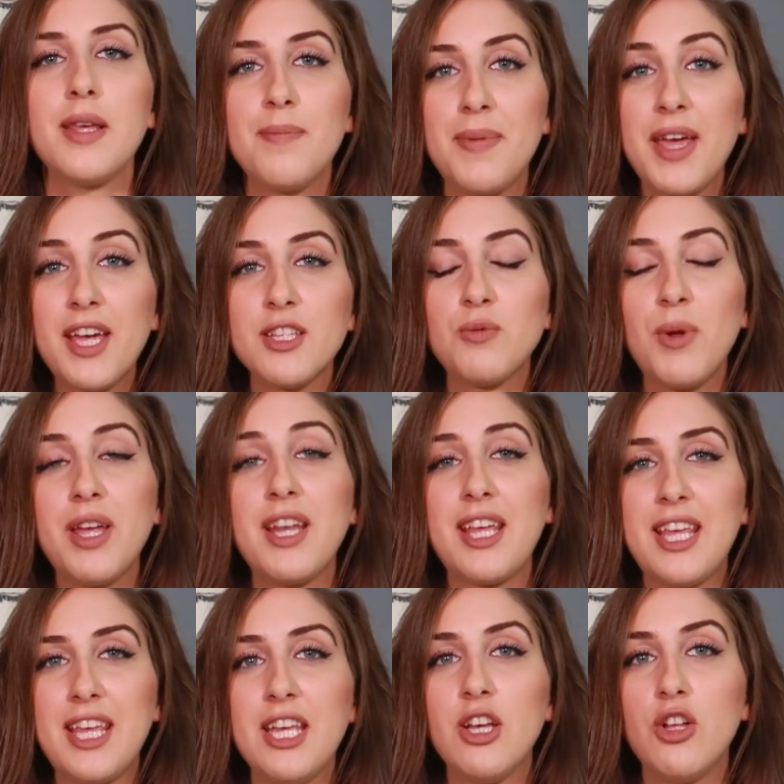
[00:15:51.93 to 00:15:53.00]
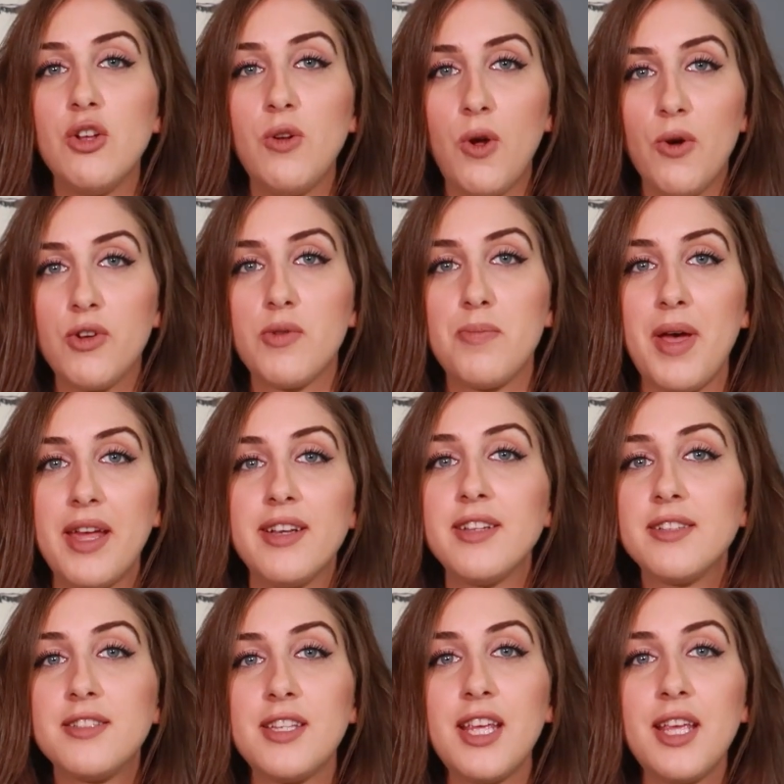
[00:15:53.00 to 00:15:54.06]
The biggest way to heal
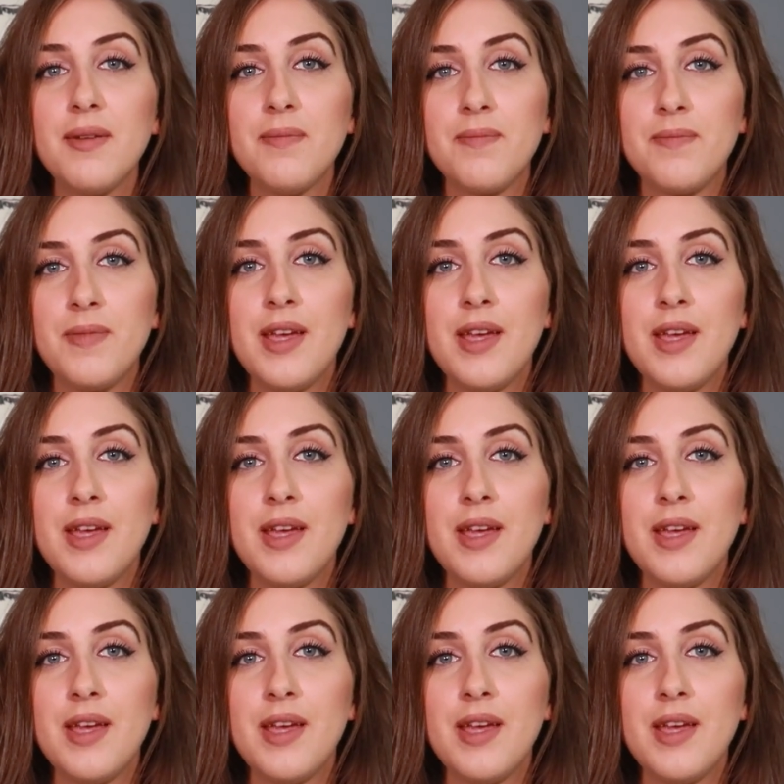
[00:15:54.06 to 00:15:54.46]
codependency